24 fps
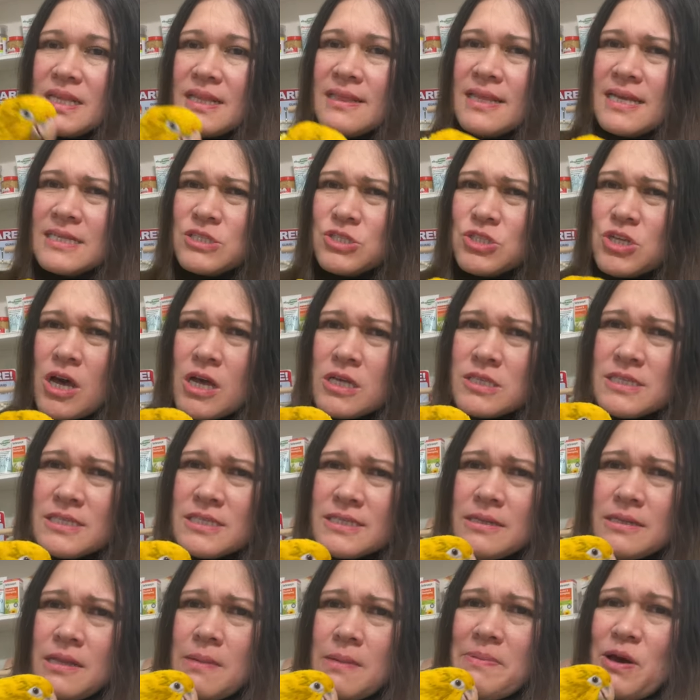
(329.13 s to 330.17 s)
let's talk
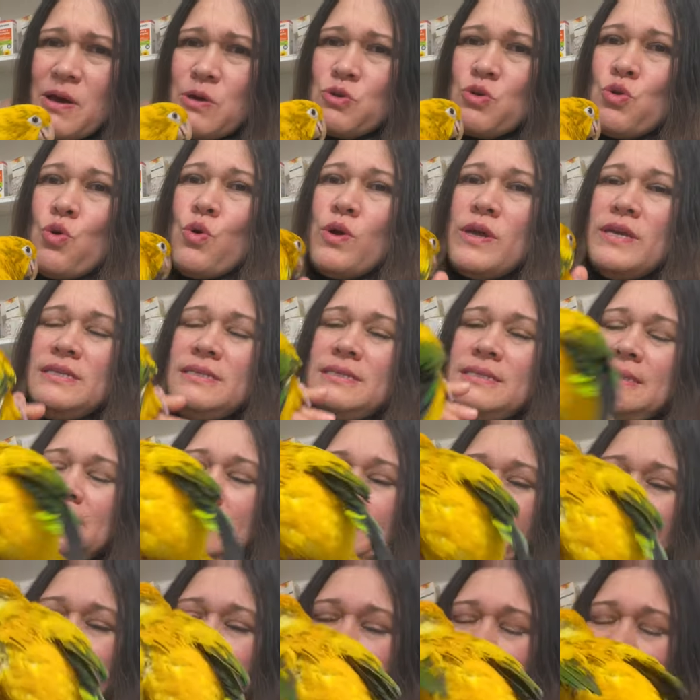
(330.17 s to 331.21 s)
still about noise
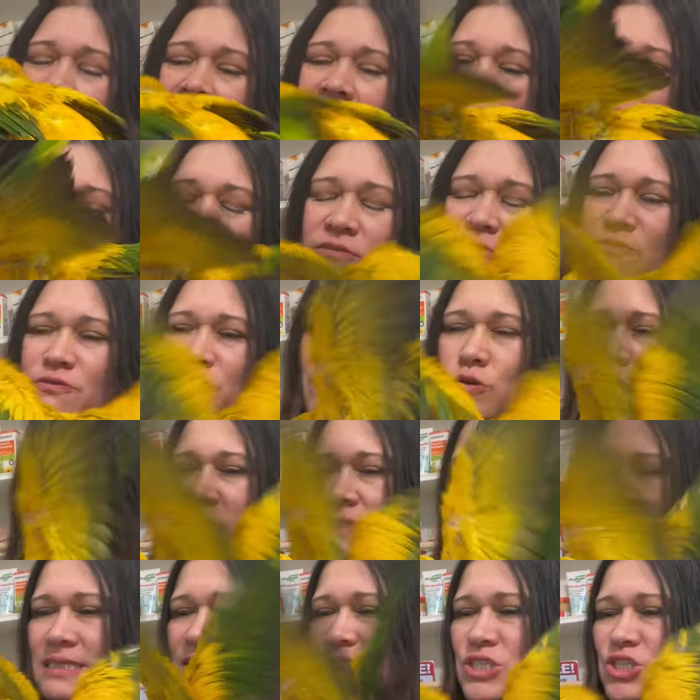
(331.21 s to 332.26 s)
and
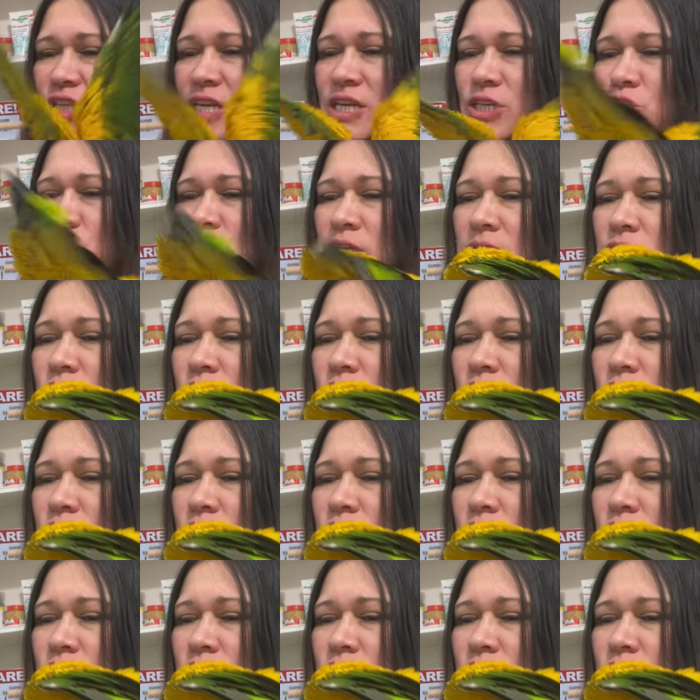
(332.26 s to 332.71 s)
vocalization.